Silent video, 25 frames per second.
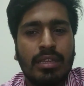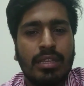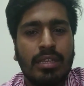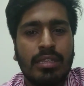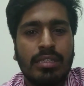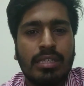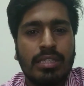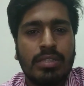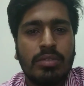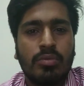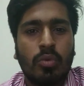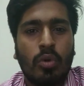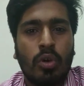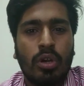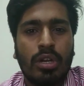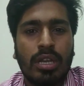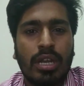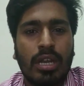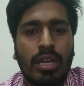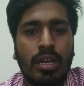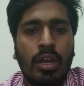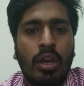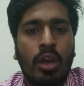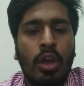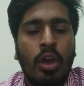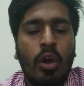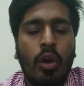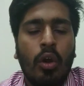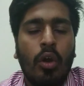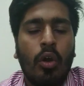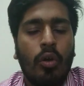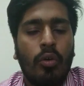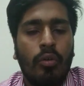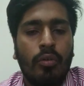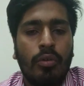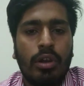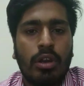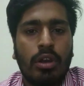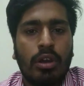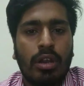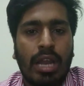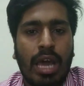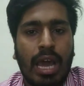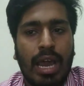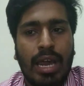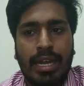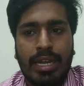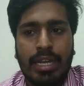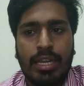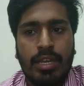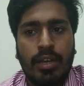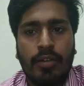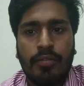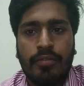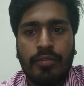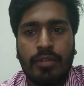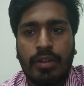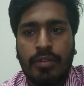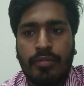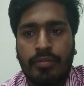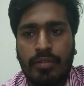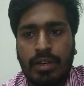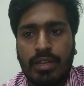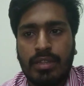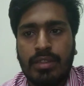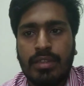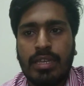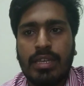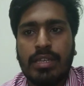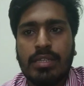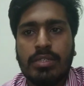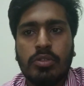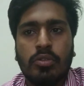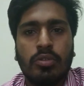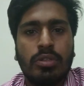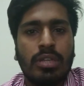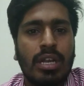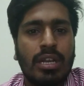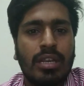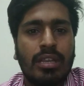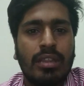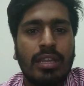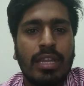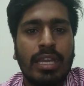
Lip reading: They just want an overall idea of different things so that